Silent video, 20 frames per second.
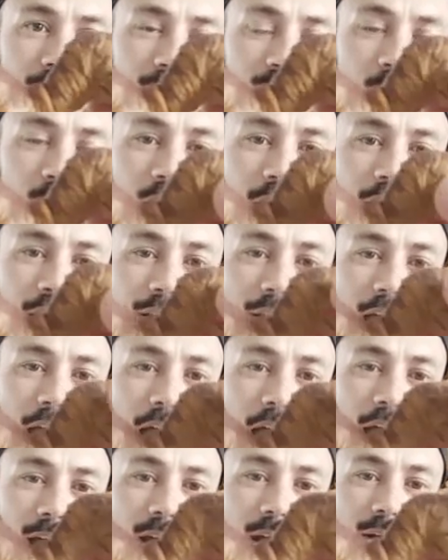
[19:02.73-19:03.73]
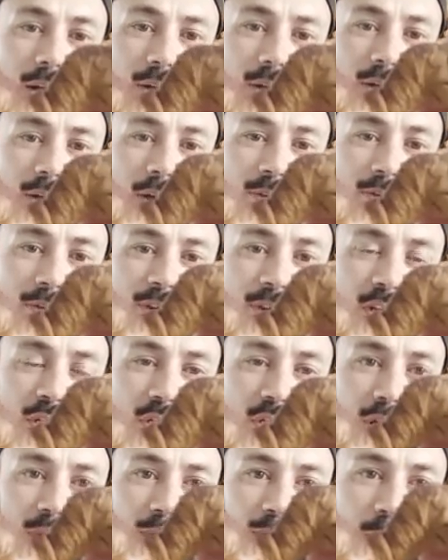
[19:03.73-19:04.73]
he's got like dark
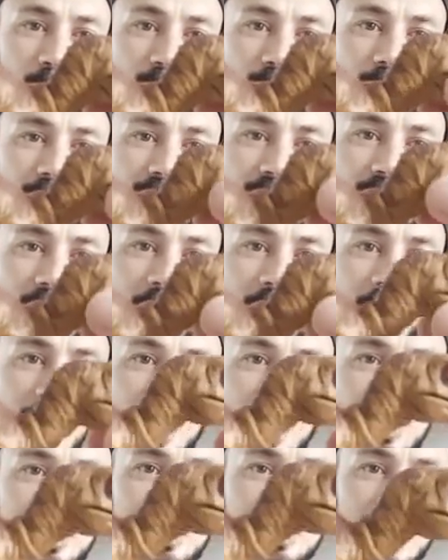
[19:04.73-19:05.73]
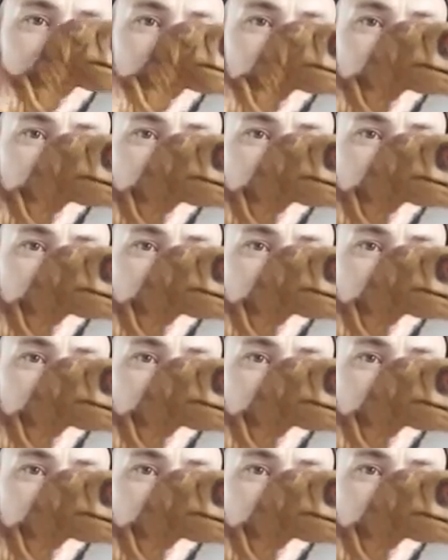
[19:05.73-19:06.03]
definition around his eyes.